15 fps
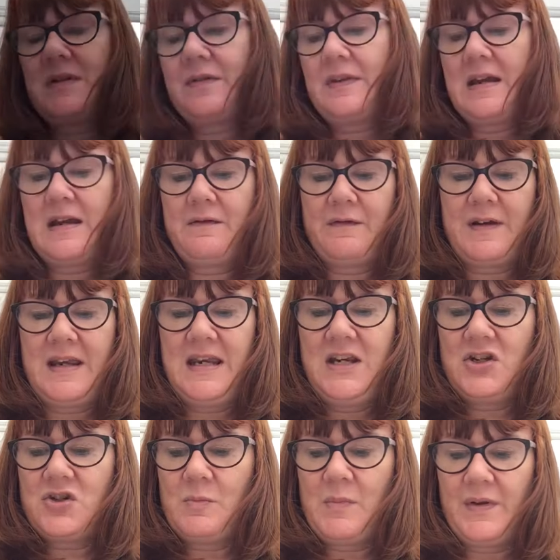on there. And for
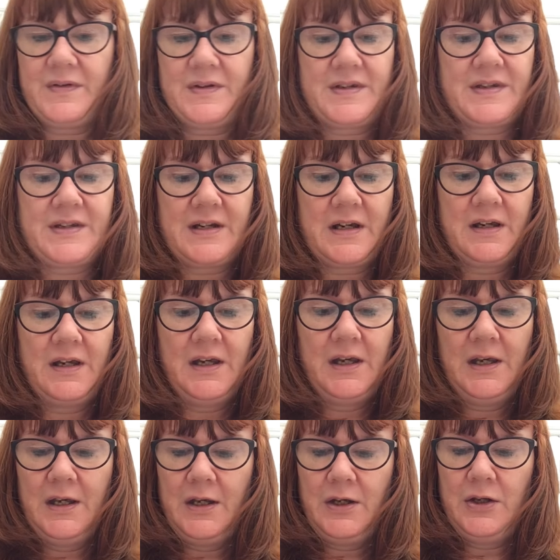each monster
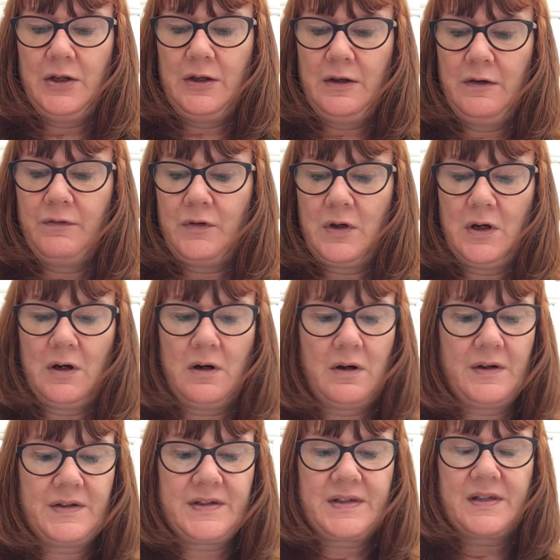you've
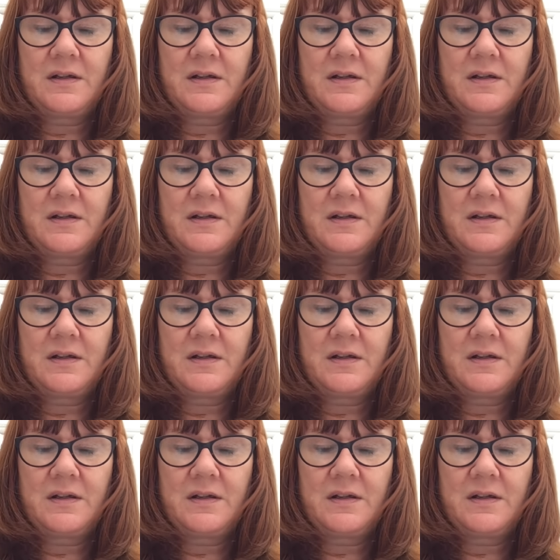got